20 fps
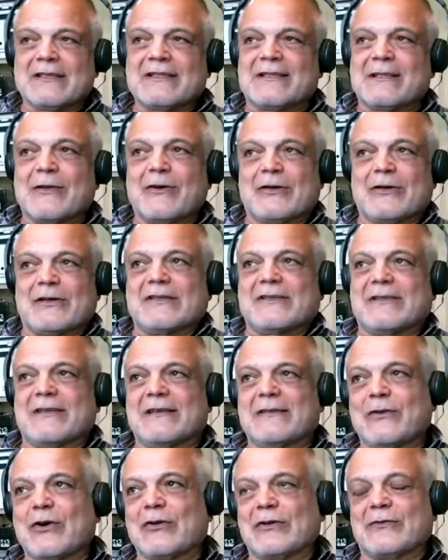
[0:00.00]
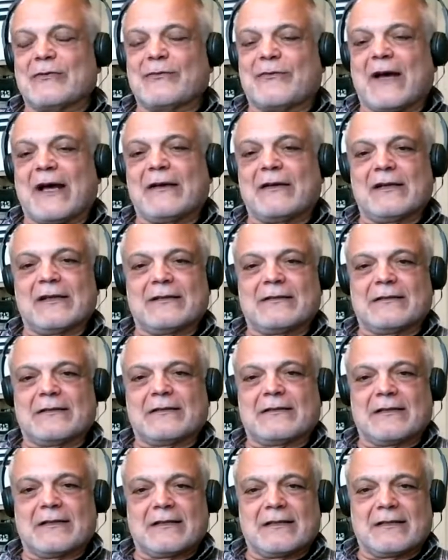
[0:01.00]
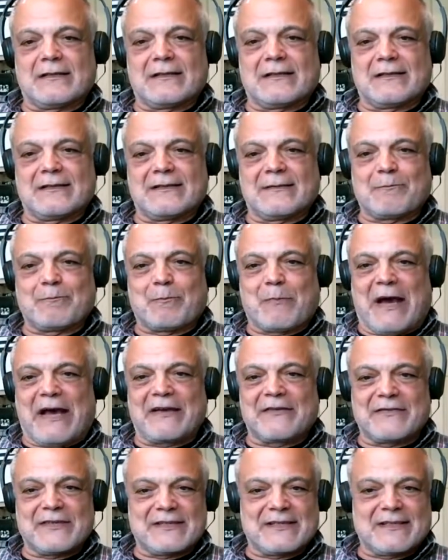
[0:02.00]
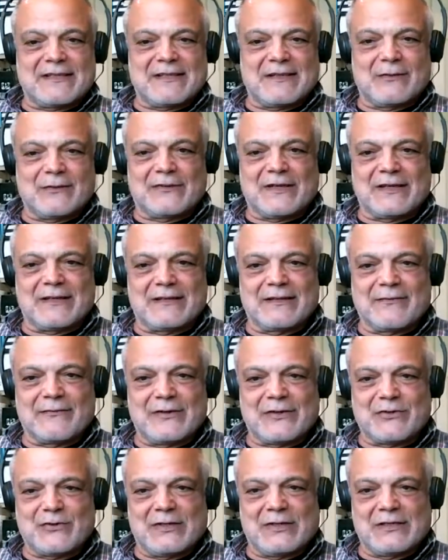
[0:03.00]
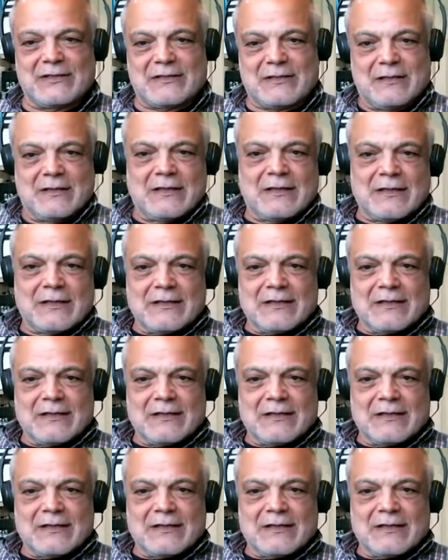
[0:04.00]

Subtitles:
as long as they don't violate the privacy of the individuals.